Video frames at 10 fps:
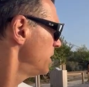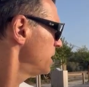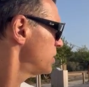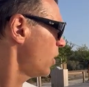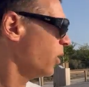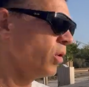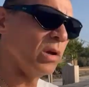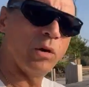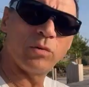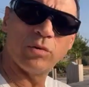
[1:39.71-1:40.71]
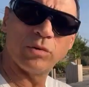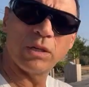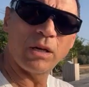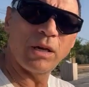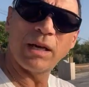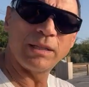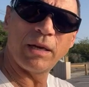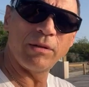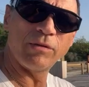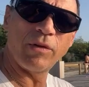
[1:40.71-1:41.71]
These are all locals. I
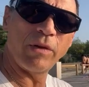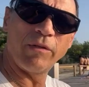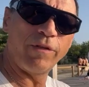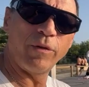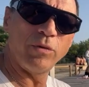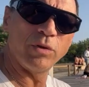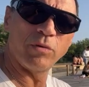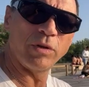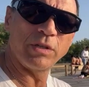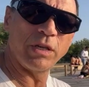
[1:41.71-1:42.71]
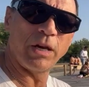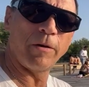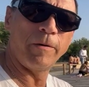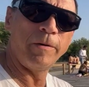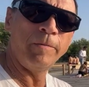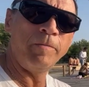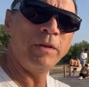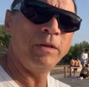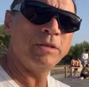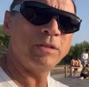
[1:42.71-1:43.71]
doubt there's very few tourists here.
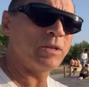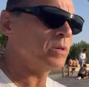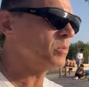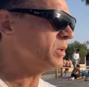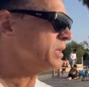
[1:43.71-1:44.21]
So